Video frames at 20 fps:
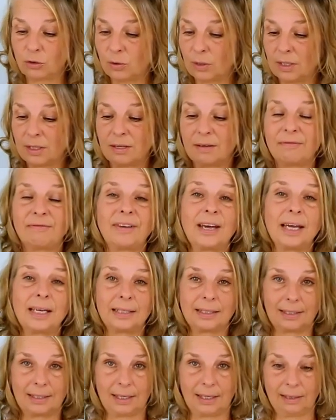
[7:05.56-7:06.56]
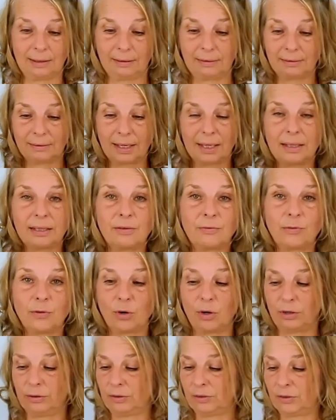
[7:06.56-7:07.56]
doing the facing, then the
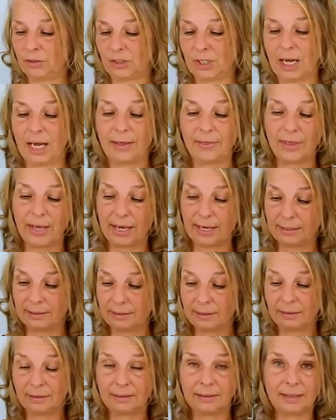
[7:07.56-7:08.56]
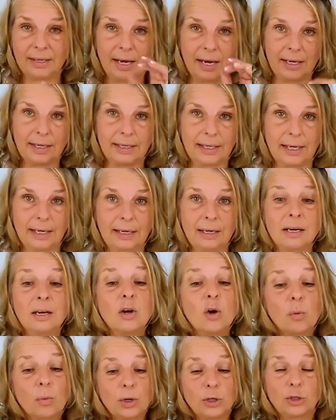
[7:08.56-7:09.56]
front, and then the lining.
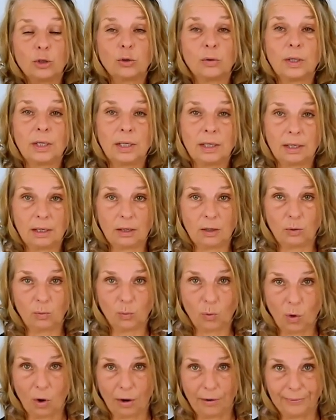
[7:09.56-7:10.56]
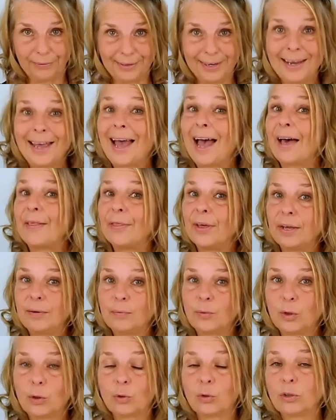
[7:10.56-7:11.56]
We're doing it in one, and then
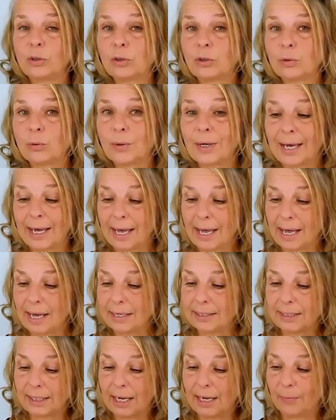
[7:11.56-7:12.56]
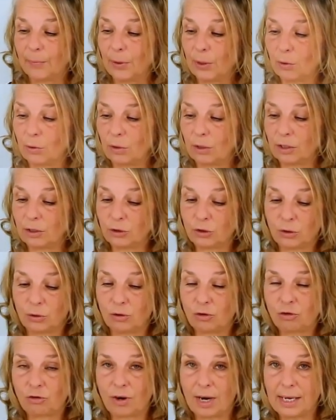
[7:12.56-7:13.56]
we're going to go ahead and we're going to
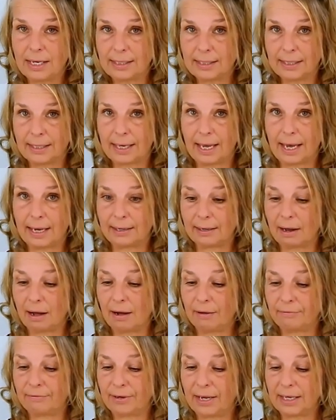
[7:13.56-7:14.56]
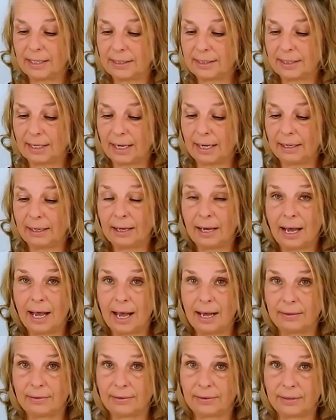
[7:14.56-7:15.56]
trace again our facing
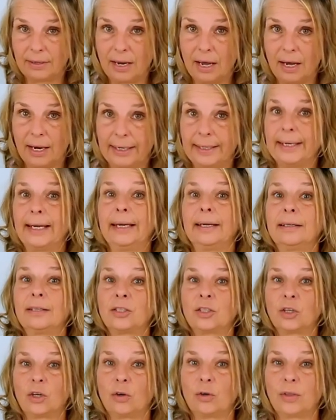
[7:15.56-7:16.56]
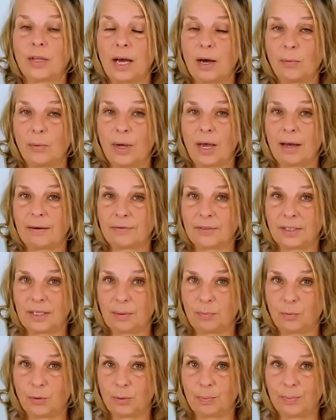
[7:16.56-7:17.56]
and the lining so that we have
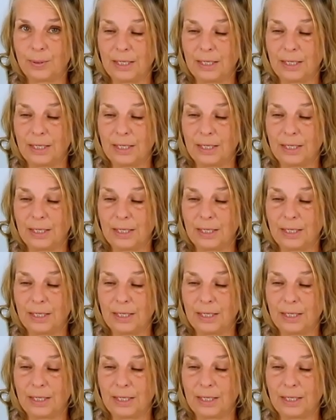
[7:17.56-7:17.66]
separate